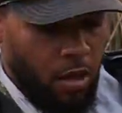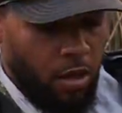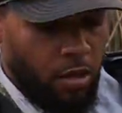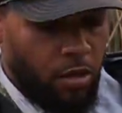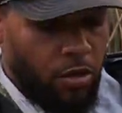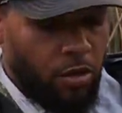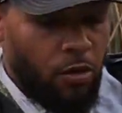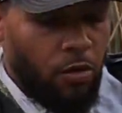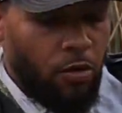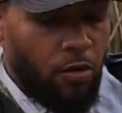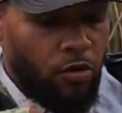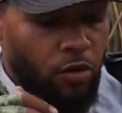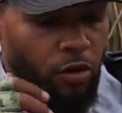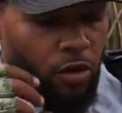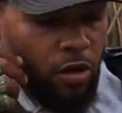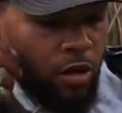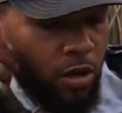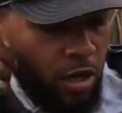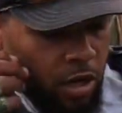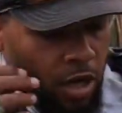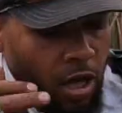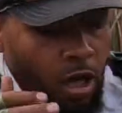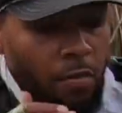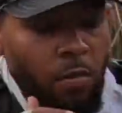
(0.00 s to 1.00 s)
You know, you're going
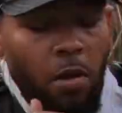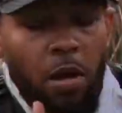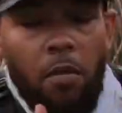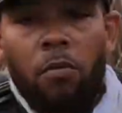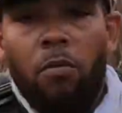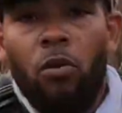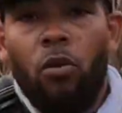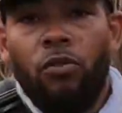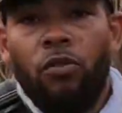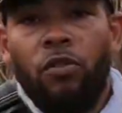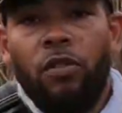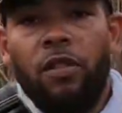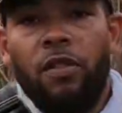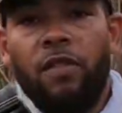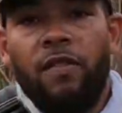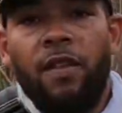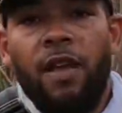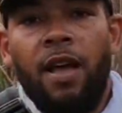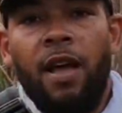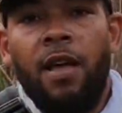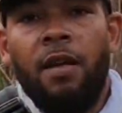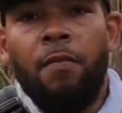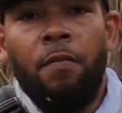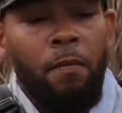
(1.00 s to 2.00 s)
to come up most of the
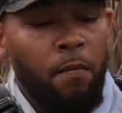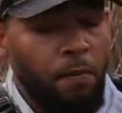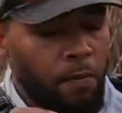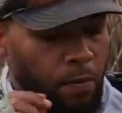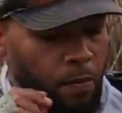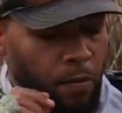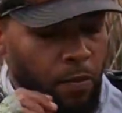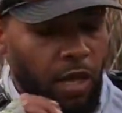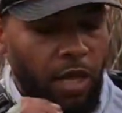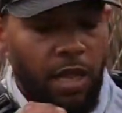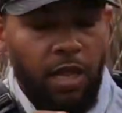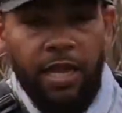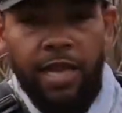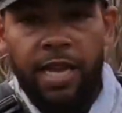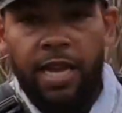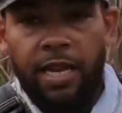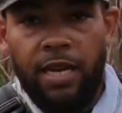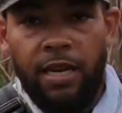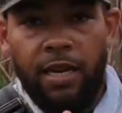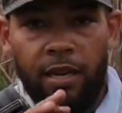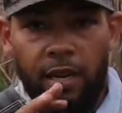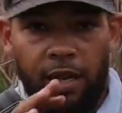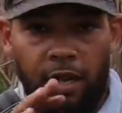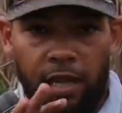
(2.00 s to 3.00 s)
time clean